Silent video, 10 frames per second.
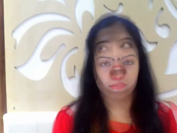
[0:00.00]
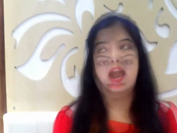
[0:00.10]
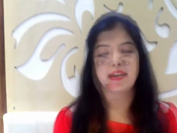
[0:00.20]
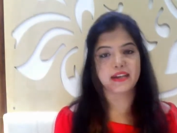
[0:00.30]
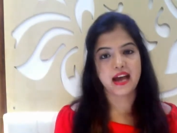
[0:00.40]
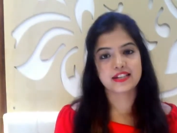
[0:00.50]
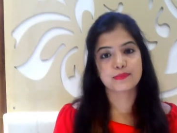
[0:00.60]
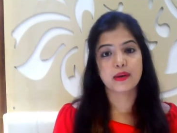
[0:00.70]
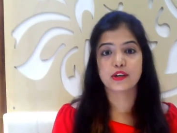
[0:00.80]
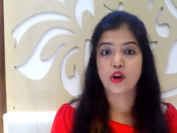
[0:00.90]
And
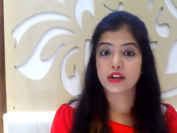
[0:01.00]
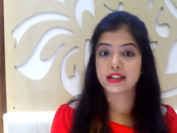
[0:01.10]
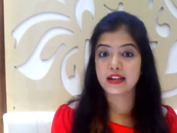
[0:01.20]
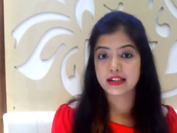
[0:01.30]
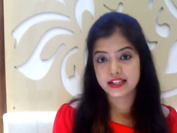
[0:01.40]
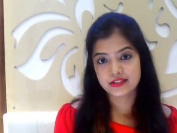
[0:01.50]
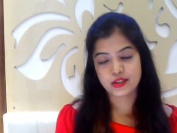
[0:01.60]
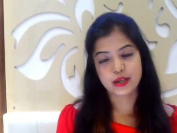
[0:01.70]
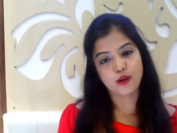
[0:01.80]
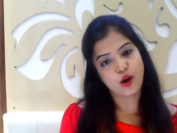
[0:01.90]
last but not the
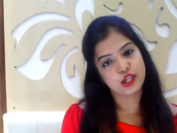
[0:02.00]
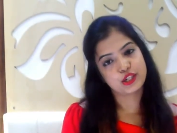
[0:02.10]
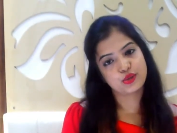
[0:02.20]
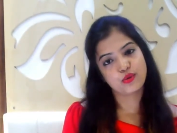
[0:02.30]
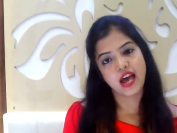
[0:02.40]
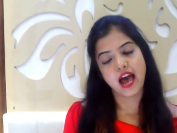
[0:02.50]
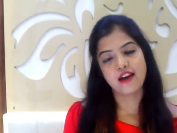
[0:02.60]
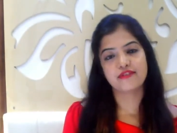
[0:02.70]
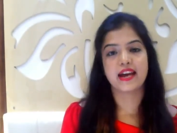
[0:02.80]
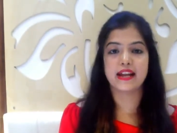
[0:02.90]
least, in order to
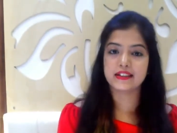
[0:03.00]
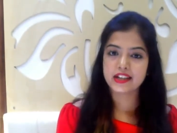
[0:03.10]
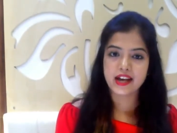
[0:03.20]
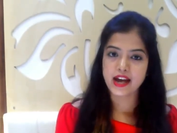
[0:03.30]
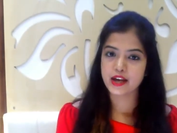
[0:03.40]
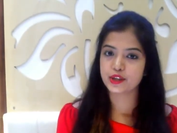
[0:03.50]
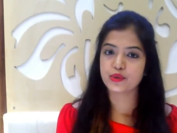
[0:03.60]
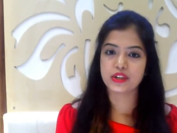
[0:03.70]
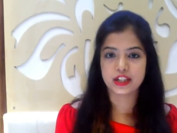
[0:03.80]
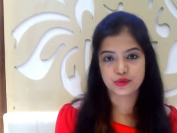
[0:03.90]
have healthy hair,
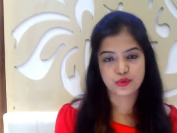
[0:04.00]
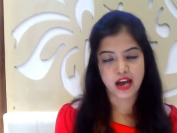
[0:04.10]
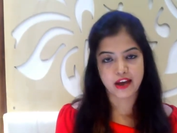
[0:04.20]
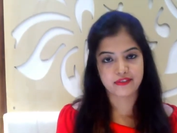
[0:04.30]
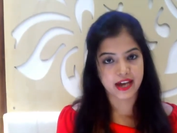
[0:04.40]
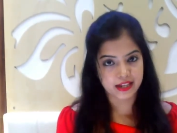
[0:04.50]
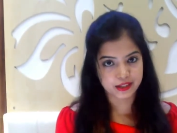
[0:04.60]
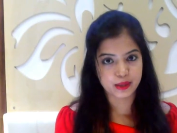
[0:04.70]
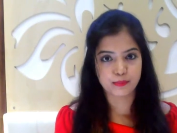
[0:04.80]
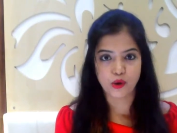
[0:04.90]
you need to have
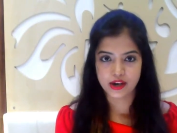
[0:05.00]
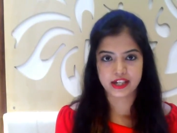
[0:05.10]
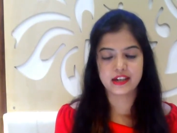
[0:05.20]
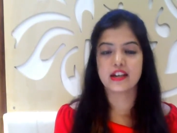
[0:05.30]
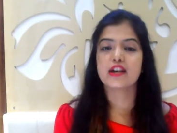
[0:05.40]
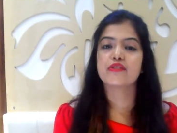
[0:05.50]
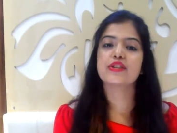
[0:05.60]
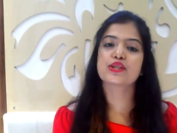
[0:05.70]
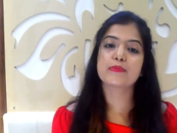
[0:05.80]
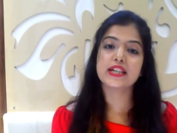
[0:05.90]
healthy body,
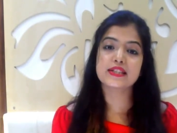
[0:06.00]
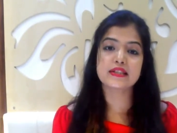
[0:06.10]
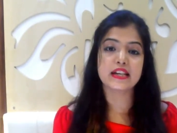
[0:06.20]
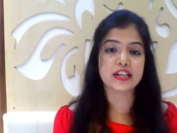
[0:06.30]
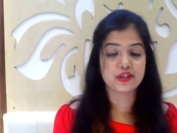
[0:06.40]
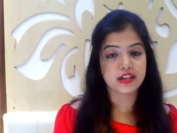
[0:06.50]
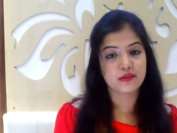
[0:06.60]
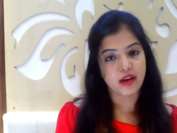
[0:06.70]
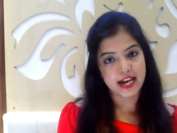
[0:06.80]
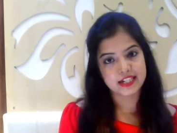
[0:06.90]
which means
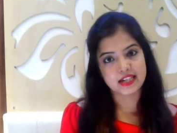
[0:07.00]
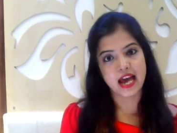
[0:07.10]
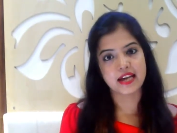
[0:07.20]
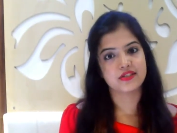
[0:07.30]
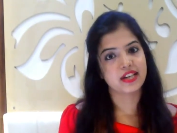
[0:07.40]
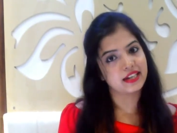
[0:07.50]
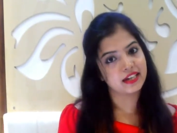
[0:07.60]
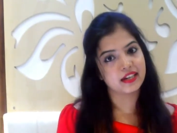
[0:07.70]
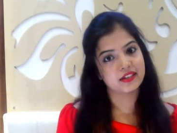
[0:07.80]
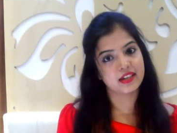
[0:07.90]
eating right and
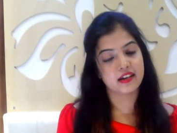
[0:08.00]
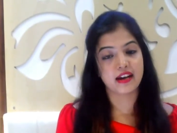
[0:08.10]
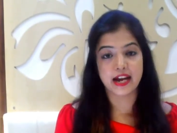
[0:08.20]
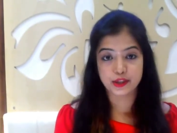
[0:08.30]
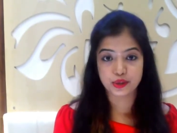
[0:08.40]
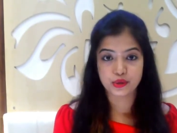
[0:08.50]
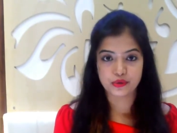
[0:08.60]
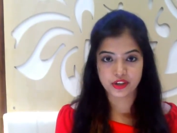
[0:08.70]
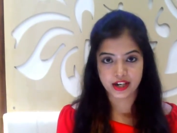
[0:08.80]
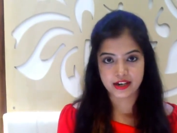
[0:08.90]
taking in the right
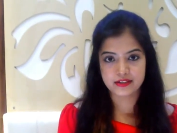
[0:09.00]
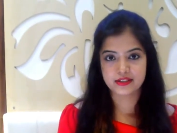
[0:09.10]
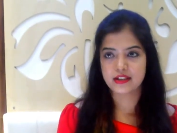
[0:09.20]
nutrients.